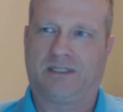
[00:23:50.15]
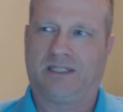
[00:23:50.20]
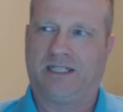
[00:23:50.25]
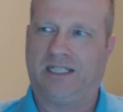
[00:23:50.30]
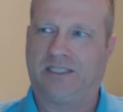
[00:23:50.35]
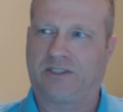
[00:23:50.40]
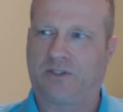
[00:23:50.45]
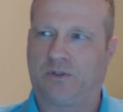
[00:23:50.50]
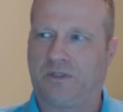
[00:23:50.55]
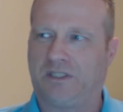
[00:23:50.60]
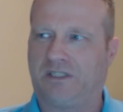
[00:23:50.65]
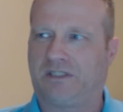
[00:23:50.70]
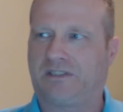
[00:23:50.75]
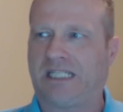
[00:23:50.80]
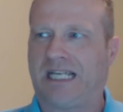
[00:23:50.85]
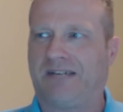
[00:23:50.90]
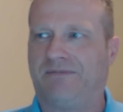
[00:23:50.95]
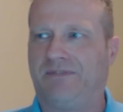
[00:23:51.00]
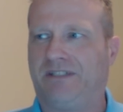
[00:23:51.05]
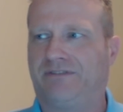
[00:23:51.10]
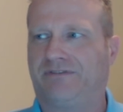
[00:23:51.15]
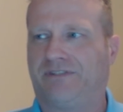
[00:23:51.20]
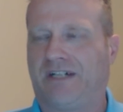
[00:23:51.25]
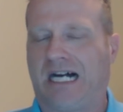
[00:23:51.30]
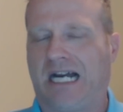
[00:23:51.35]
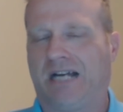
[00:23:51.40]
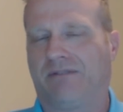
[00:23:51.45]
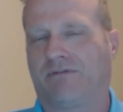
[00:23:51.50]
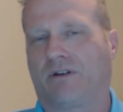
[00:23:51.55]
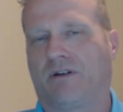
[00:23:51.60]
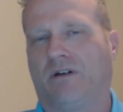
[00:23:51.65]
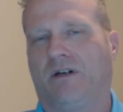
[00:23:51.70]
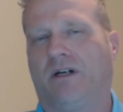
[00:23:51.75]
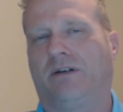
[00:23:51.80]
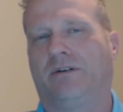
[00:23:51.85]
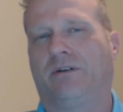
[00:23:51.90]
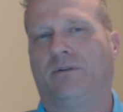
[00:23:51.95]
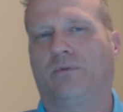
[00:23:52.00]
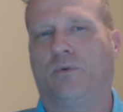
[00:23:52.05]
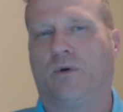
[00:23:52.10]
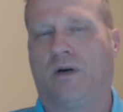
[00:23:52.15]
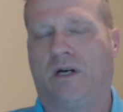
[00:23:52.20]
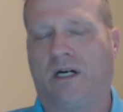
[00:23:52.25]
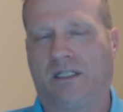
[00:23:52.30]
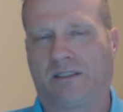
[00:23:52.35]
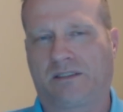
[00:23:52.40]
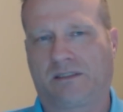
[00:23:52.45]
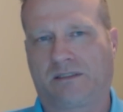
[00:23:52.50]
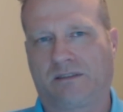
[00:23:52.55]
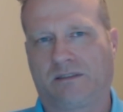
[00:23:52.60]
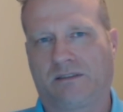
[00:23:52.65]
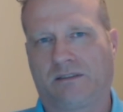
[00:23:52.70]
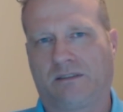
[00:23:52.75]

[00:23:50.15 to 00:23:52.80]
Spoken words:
It's only 75 or 100 watts.